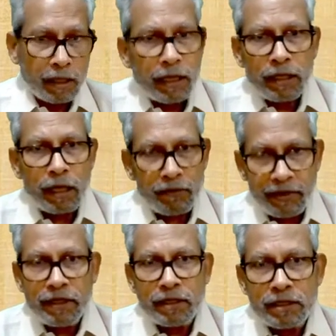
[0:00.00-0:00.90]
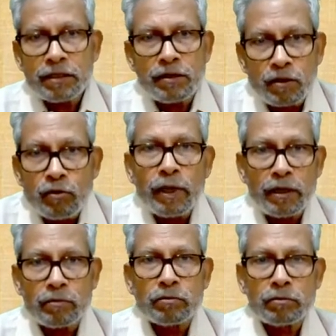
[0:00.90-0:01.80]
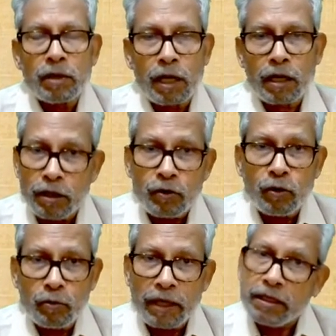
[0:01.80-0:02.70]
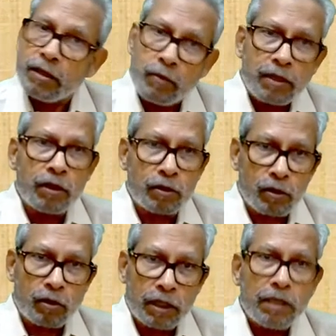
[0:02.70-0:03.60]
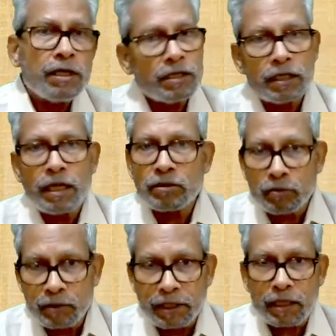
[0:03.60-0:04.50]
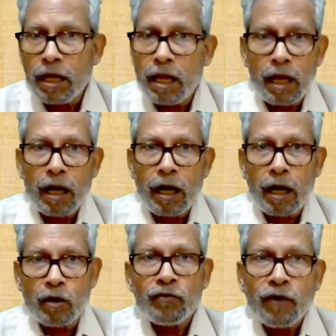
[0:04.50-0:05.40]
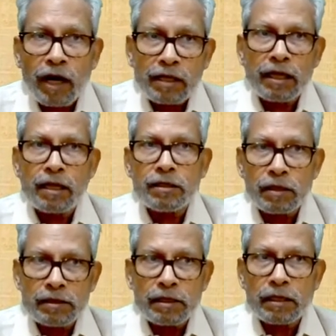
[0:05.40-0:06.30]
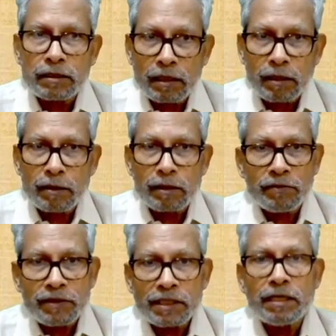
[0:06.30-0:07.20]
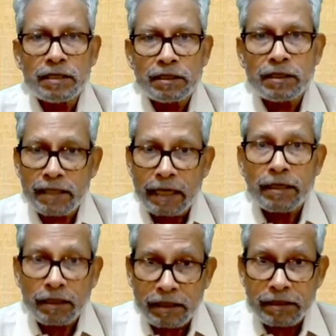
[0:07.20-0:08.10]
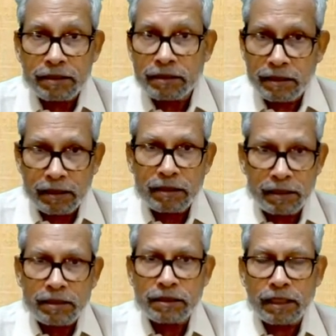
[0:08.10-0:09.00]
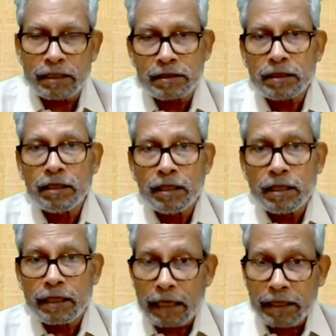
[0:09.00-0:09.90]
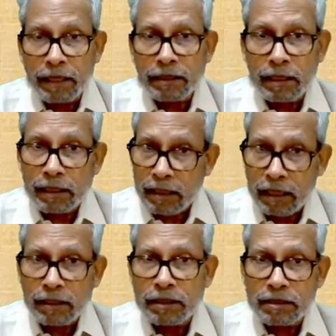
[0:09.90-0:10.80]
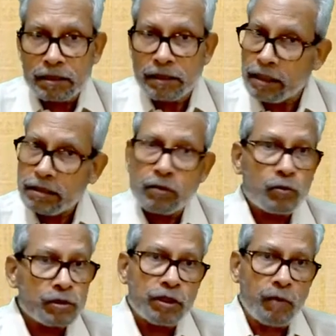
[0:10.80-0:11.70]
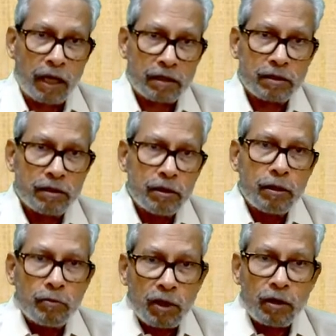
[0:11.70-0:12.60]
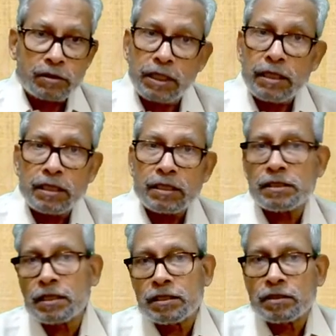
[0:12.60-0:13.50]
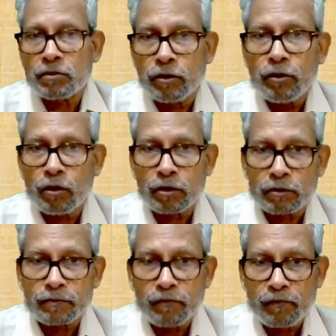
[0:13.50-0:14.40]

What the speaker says: Again, when it is a human controlled by the human control, mediation has to be taken. How far the artificial intelligence can take decisions, it can take the correct decision. That is a question mark, because still the research is going on.